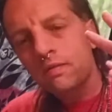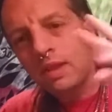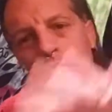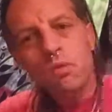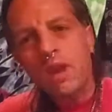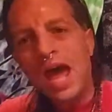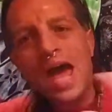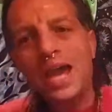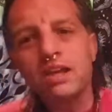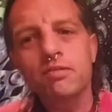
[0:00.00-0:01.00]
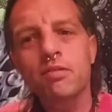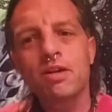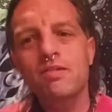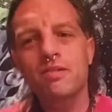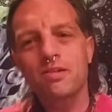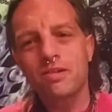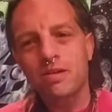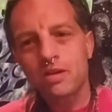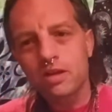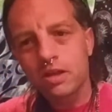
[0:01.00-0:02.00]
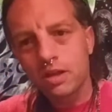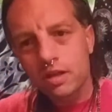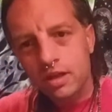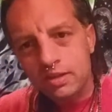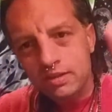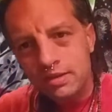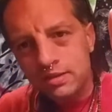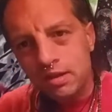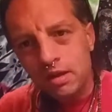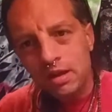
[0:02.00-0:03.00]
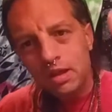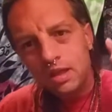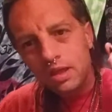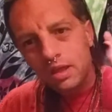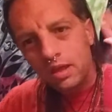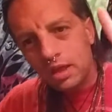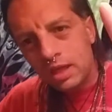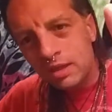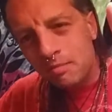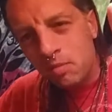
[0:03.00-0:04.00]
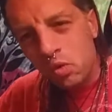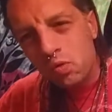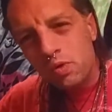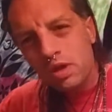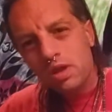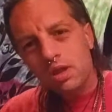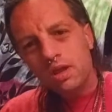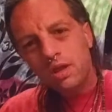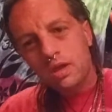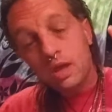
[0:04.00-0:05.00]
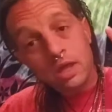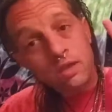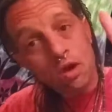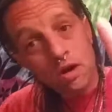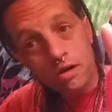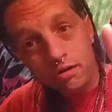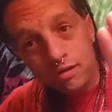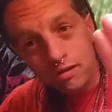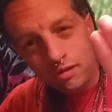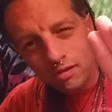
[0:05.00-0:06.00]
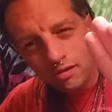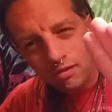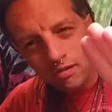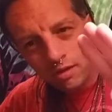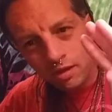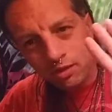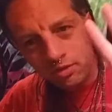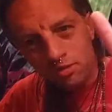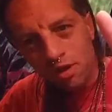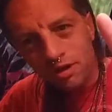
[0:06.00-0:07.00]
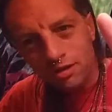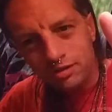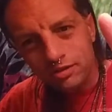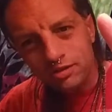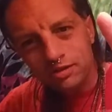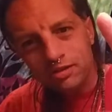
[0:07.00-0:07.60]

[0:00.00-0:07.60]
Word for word: that won't hide forever. Is the sun and the moon and the earth and the stars.